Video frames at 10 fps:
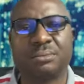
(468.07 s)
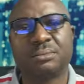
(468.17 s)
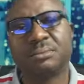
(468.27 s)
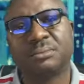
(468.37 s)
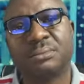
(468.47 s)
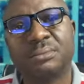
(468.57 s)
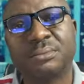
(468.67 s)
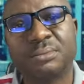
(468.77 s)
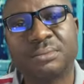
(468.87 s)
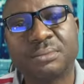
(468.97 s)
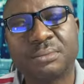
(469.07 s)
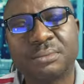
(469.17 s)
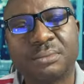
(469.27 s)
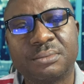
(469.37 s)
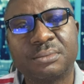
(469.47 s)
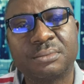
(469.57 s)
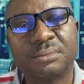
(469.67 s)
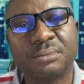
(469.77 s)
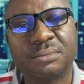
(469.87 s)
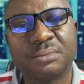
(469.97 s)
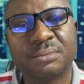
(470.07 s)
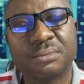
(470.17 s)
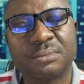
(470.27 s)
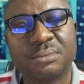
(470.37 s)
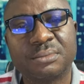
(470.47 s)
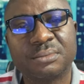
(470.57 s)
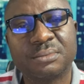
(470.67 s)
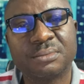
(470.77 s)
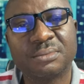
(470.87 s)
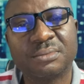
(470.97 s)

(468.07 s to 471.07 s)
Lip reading: (silence)